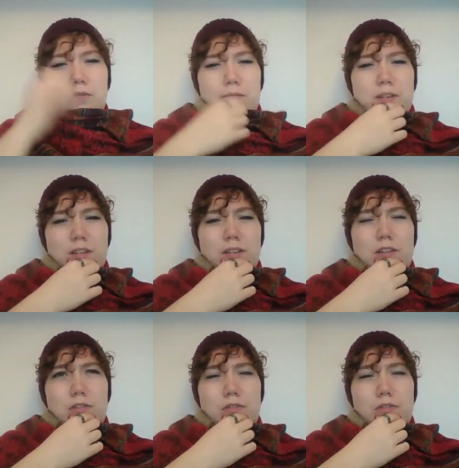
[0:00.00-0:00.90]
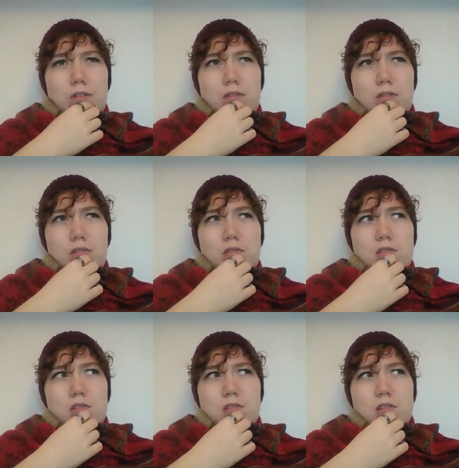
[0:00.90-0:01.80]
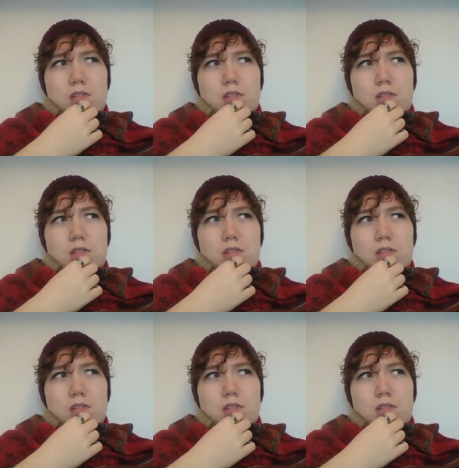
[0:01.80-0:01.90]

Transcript: No one is speaking in this clip.